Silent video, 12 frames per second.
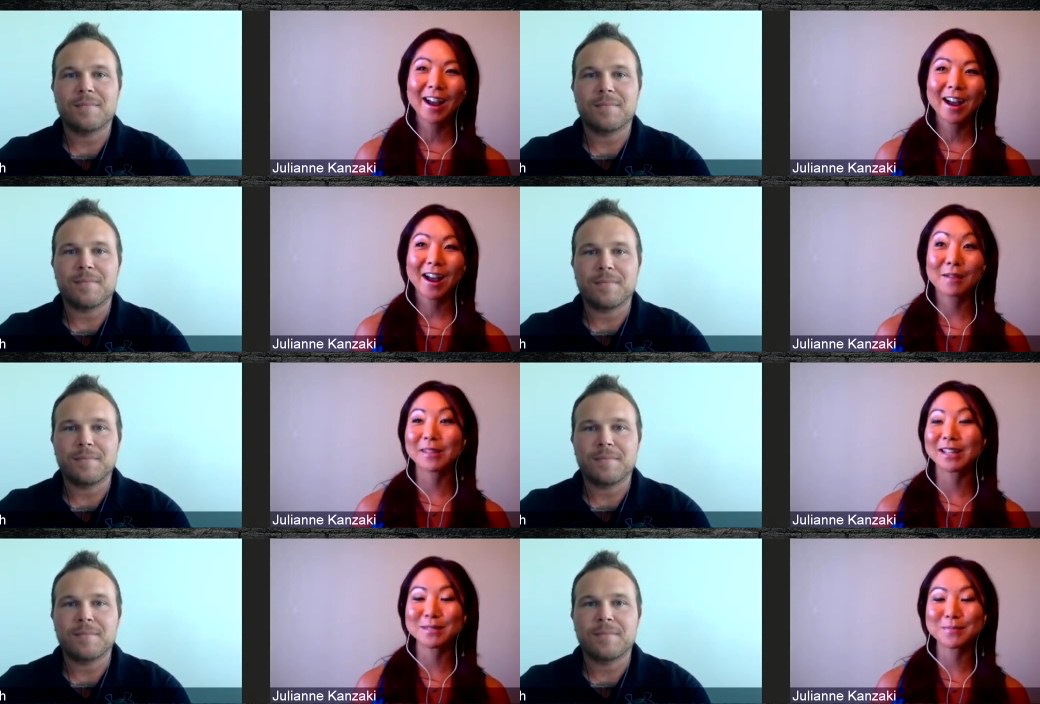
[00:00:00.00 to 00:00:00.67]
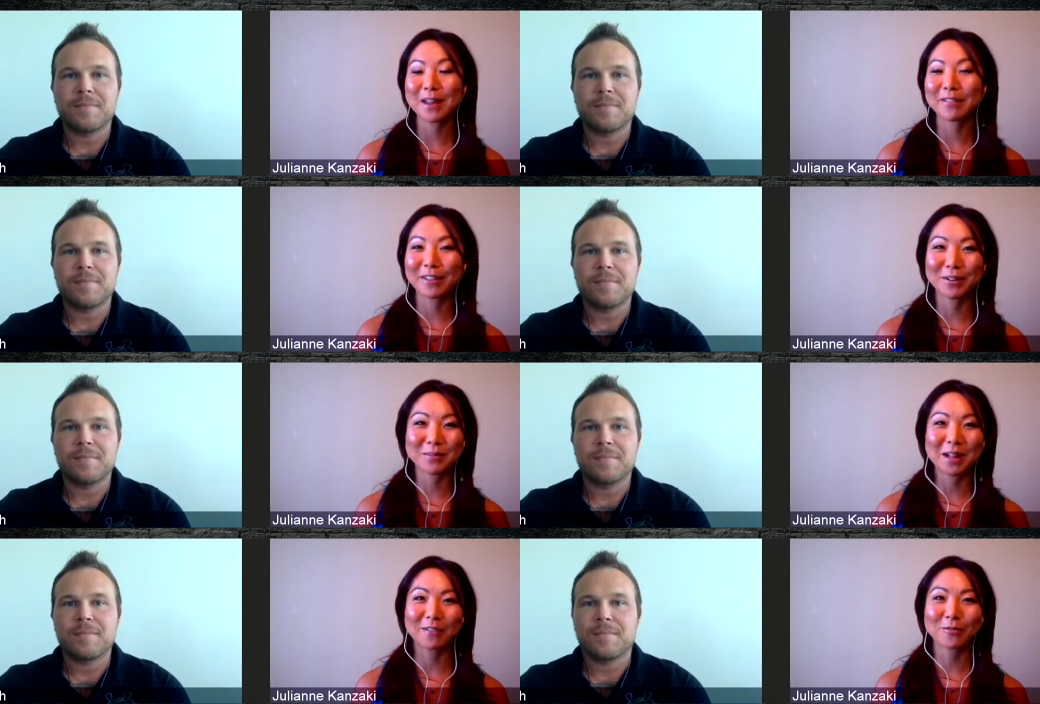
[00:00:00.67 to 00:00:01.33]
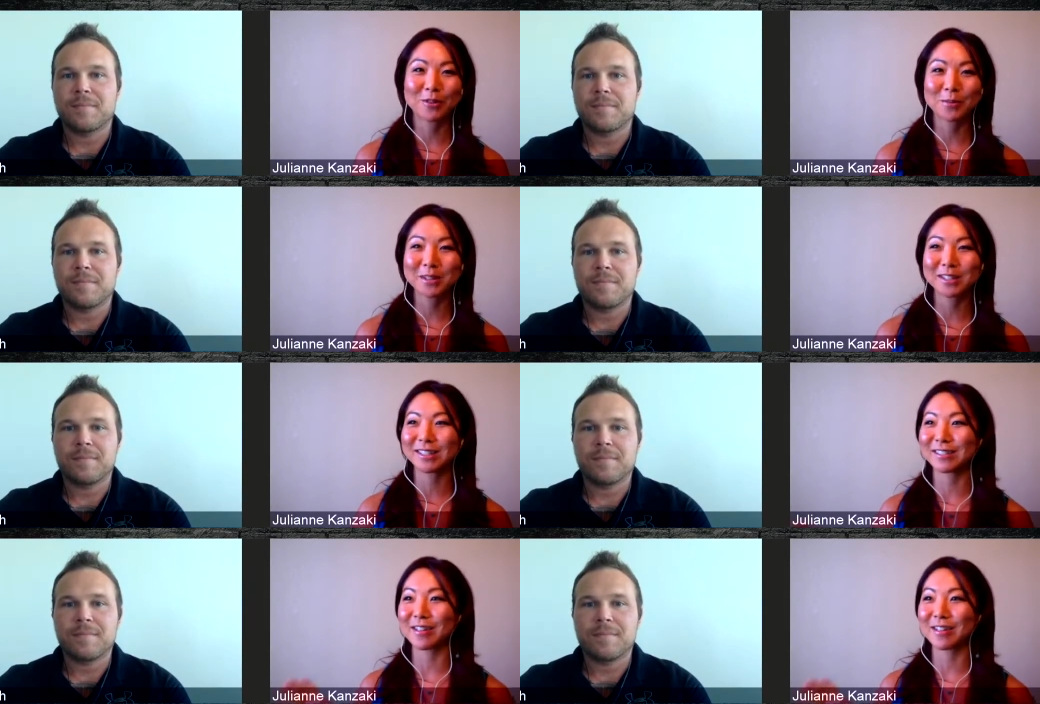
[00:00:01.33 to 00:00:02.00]
Speaker 1: Um, that's my favorite platform because
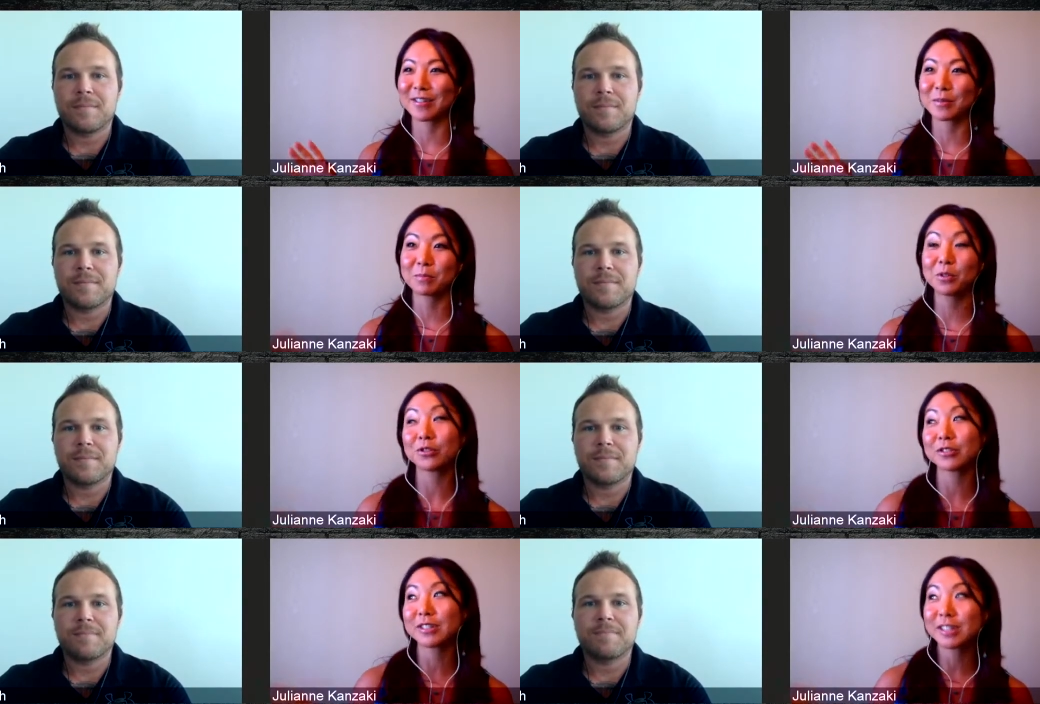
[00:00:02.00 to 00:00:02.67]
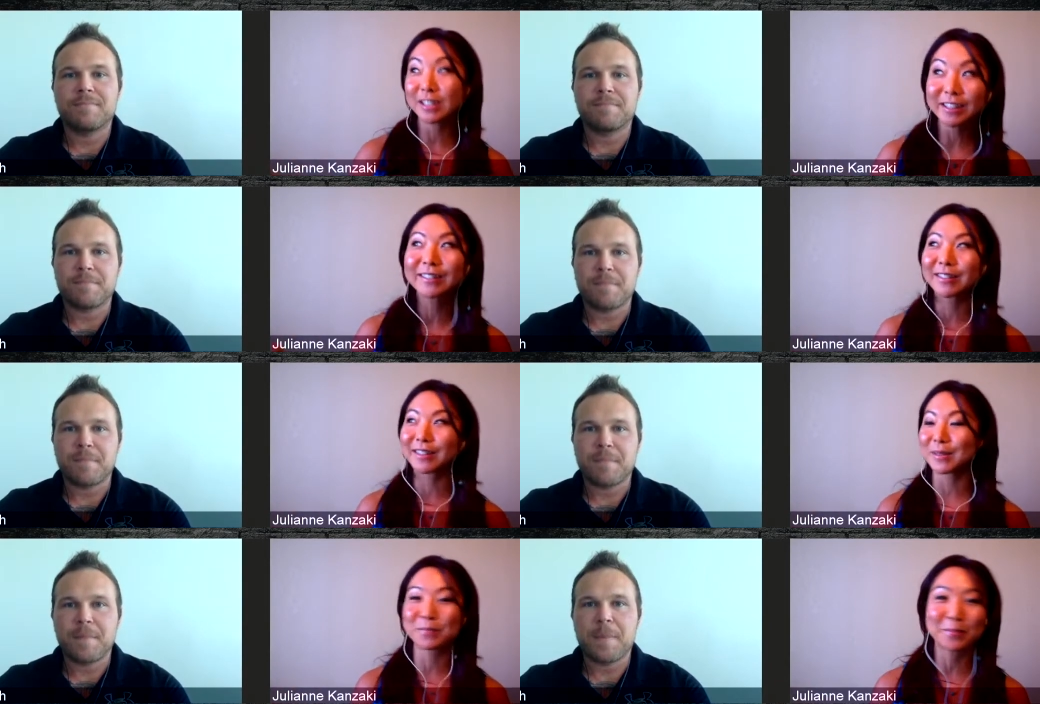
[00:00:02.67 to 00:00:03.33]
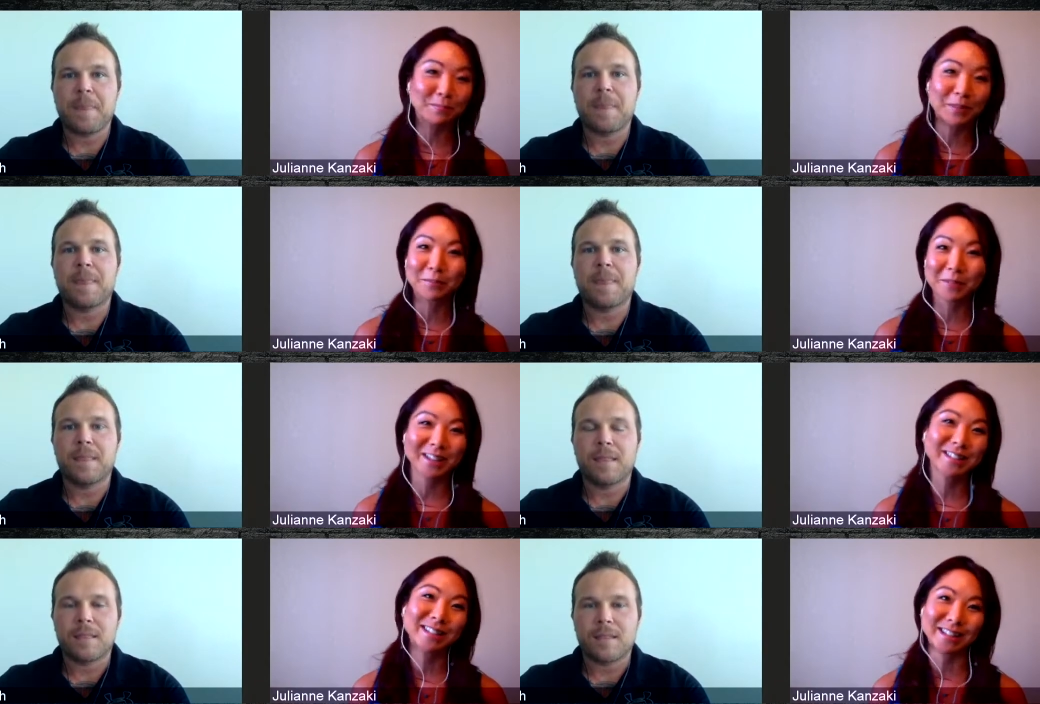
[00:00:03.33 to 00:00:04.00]
it's all the you'll see the the
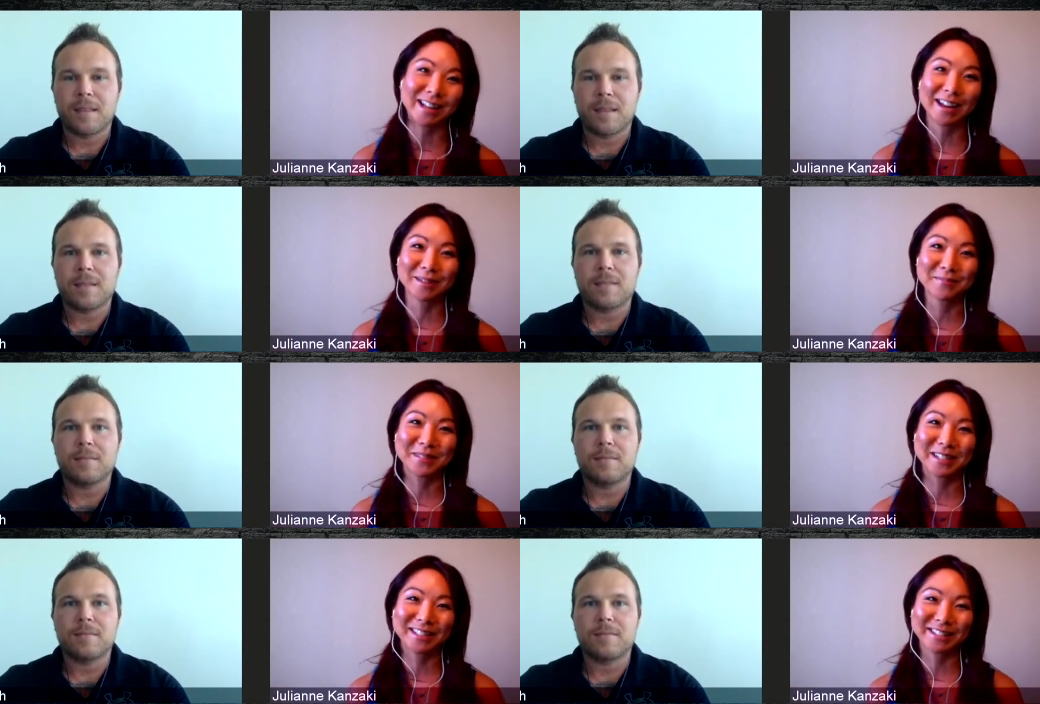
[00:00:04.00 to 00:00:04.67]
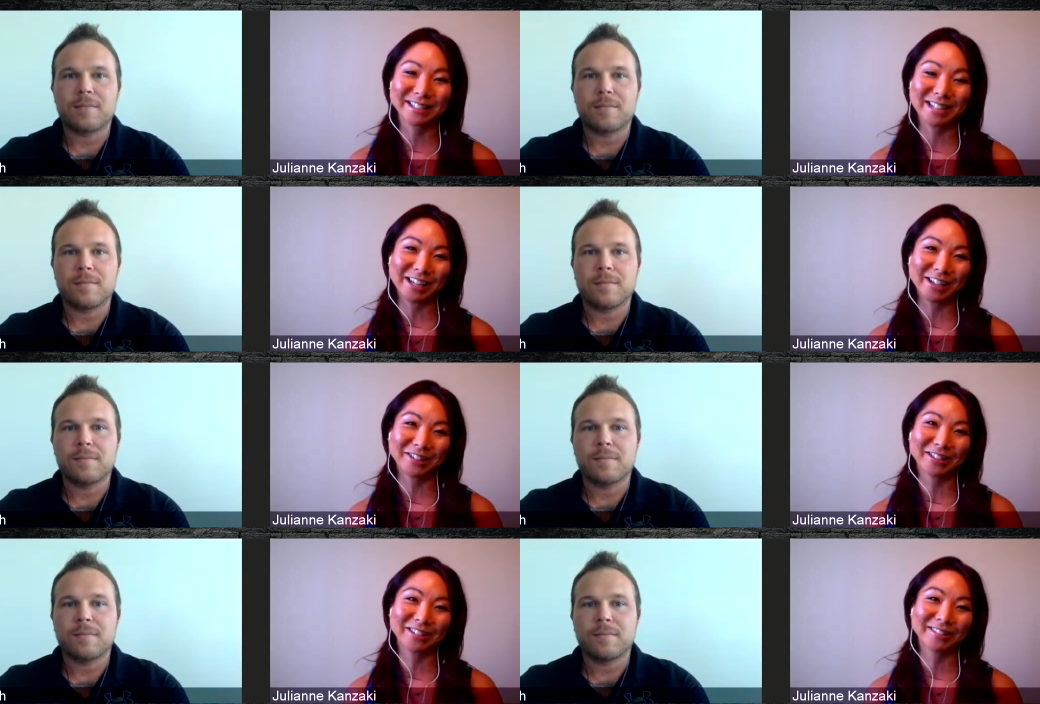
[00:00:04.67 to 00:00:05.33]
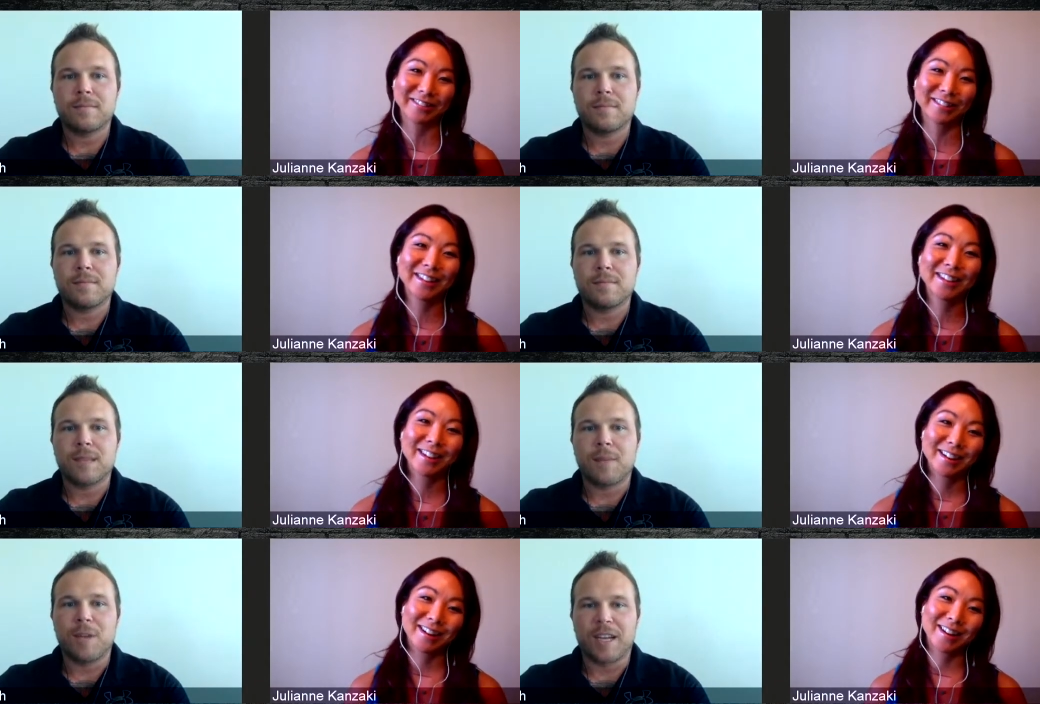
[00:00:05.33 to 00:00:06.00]
places that I can potentially take you to.
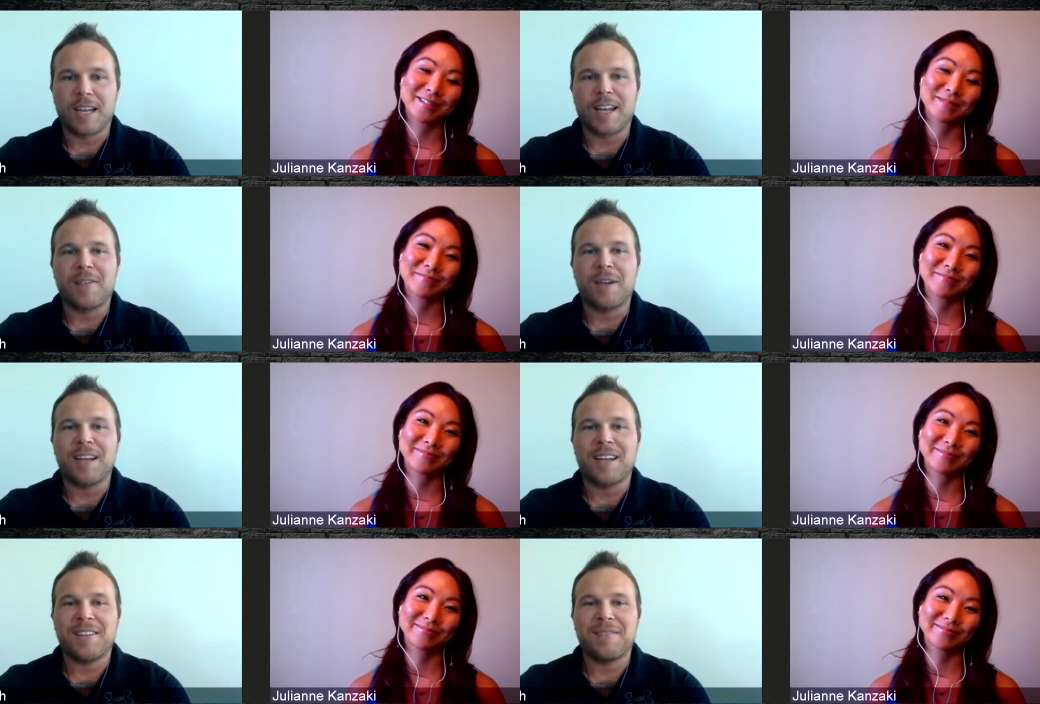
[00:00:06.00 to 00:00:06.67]
Speaker 2: I'm looking um, at it right now.